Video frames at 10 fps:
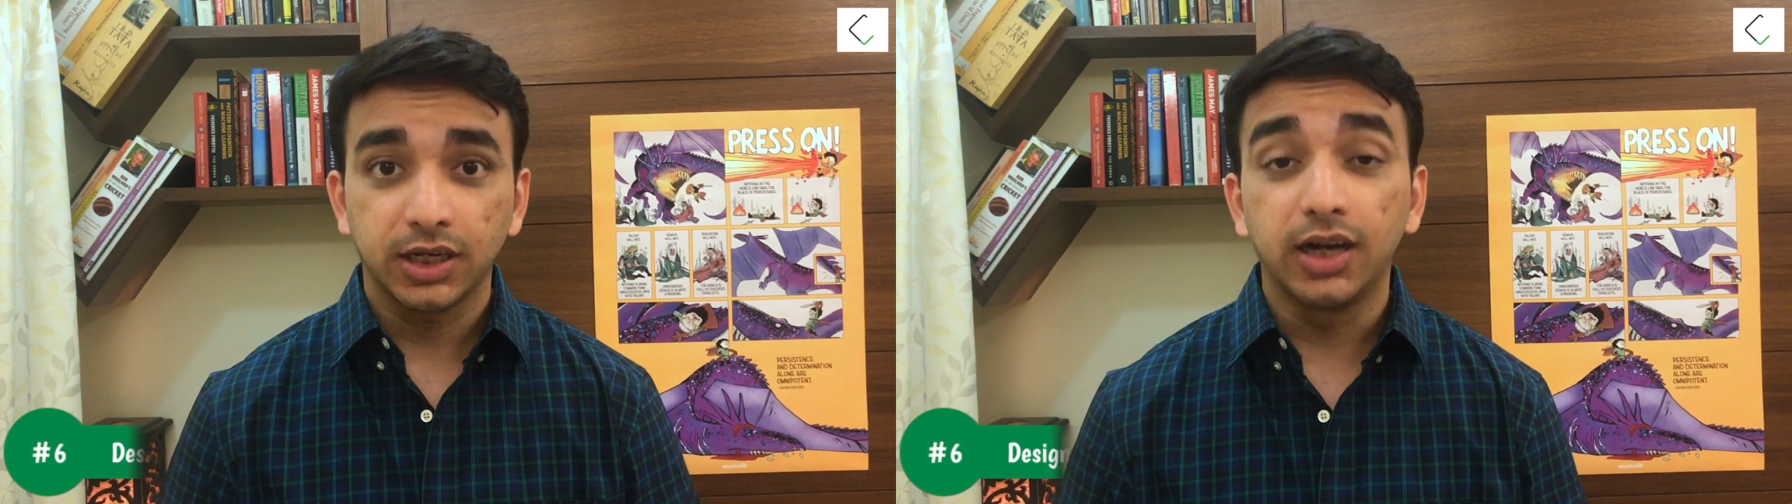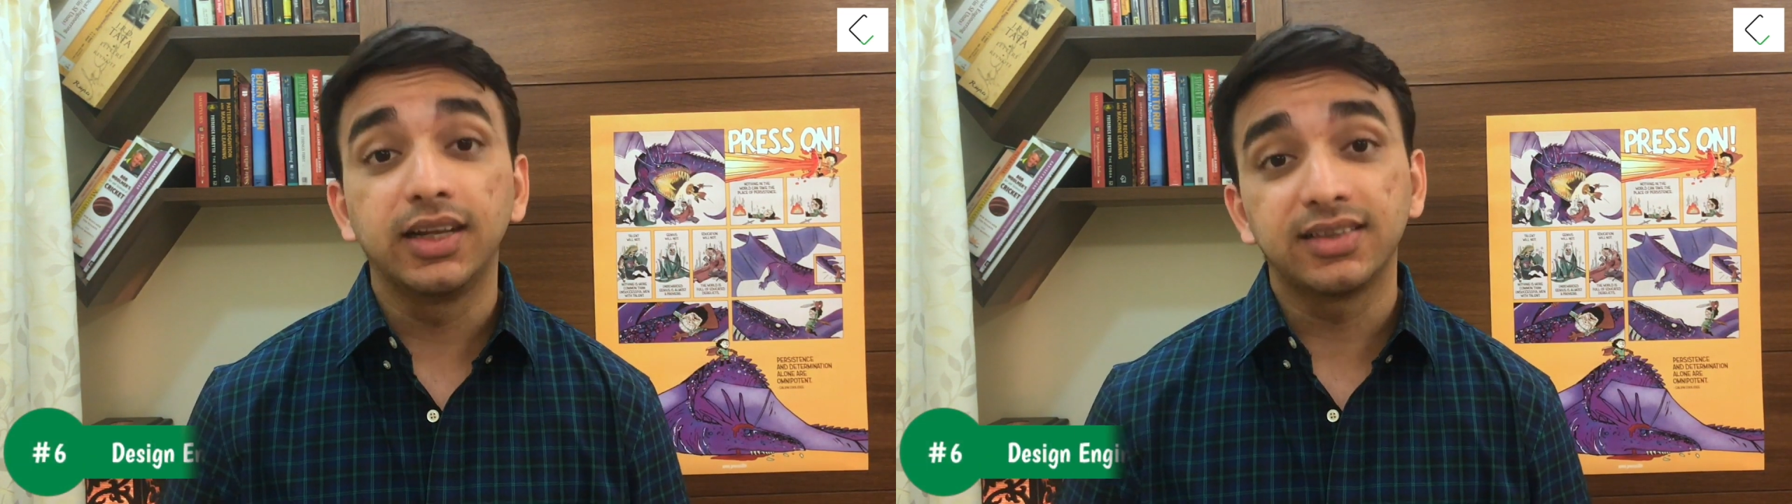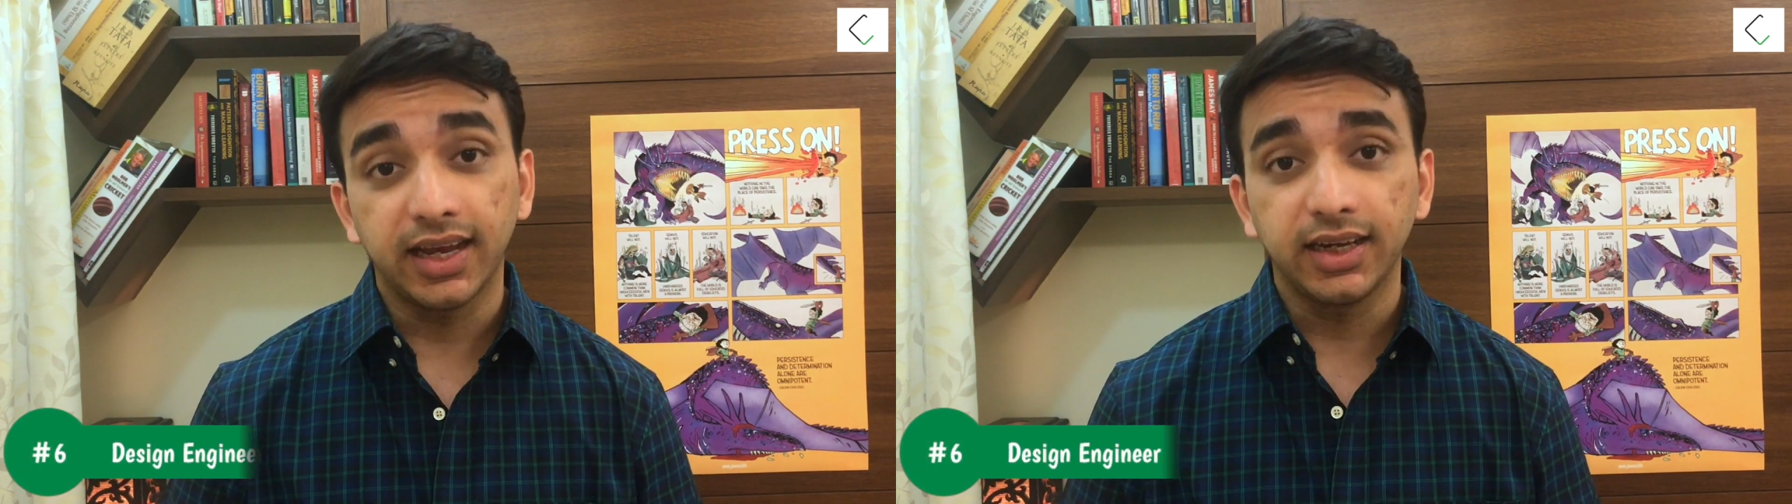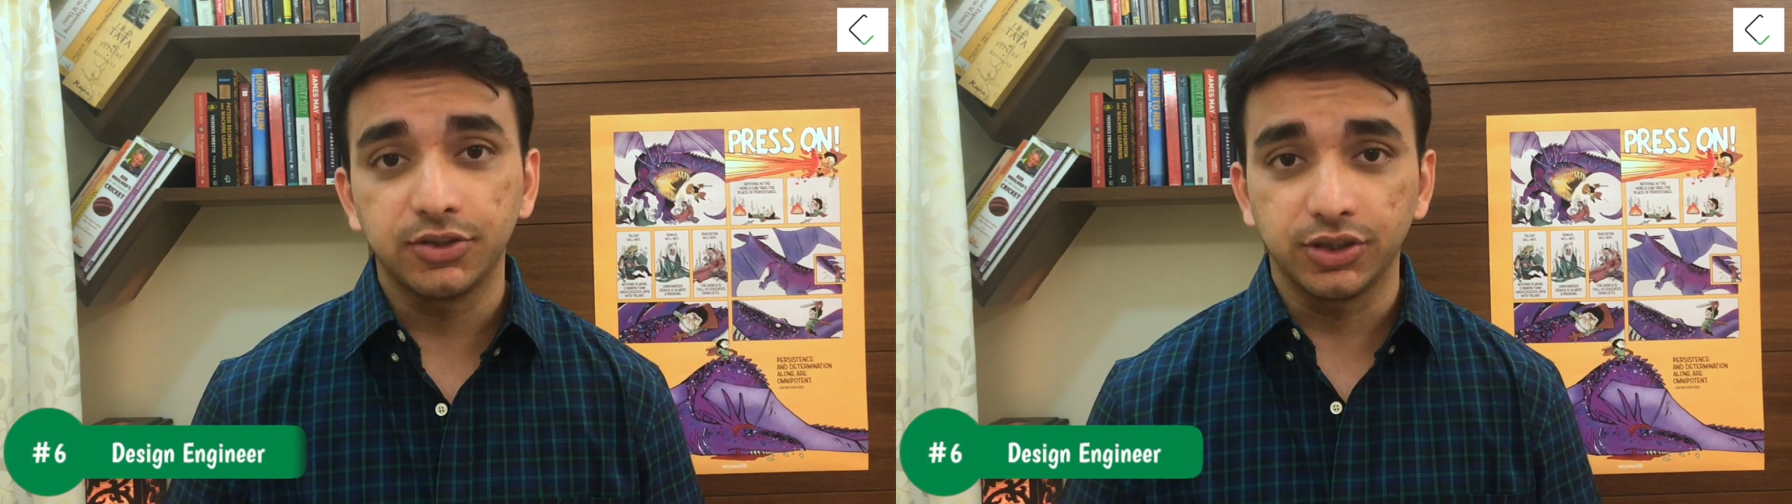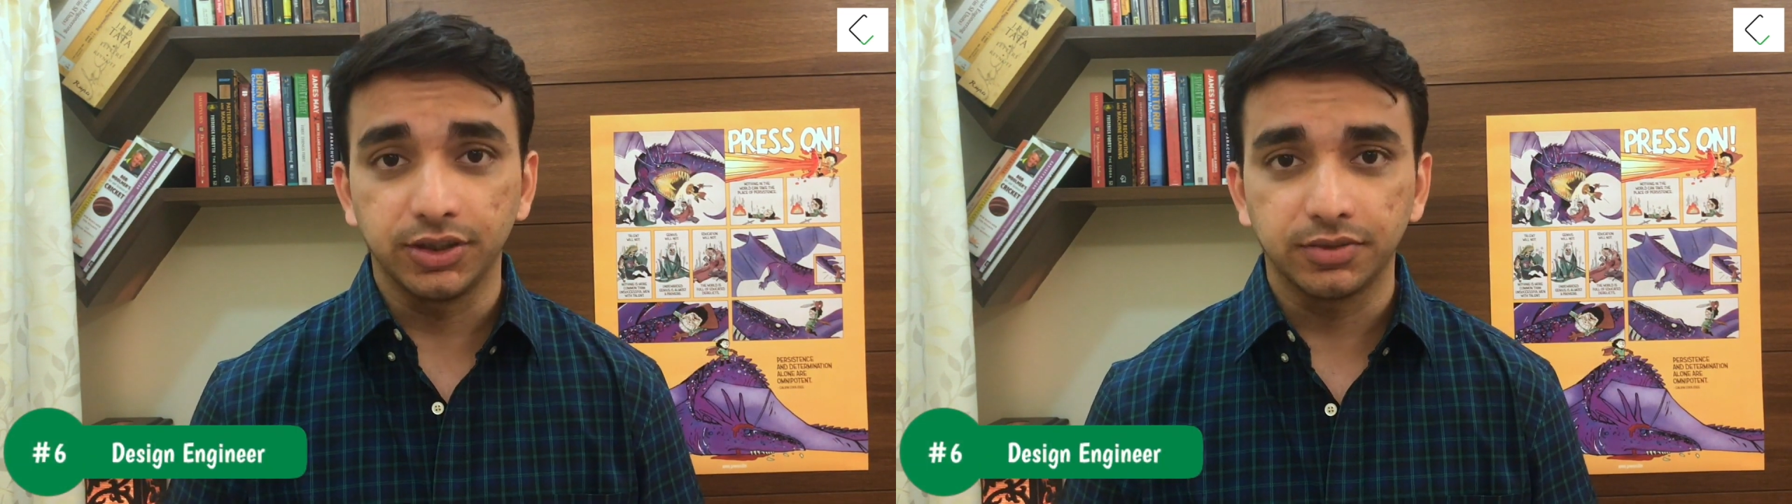a design
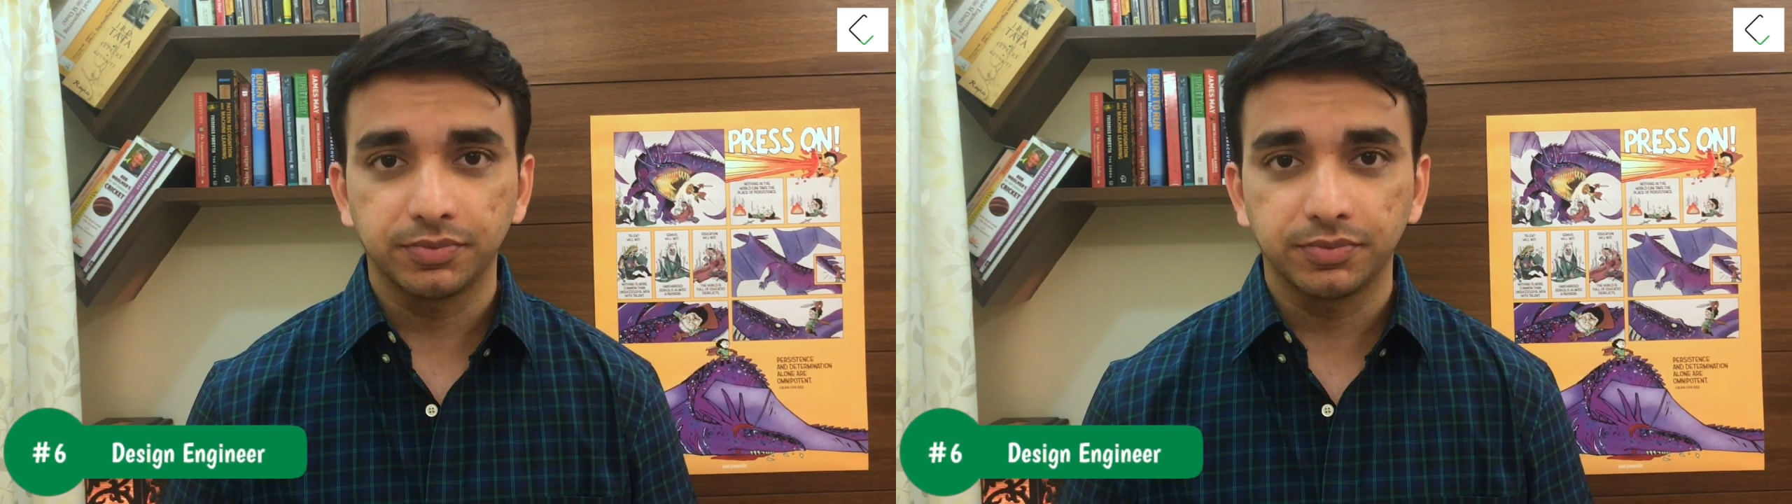engineer.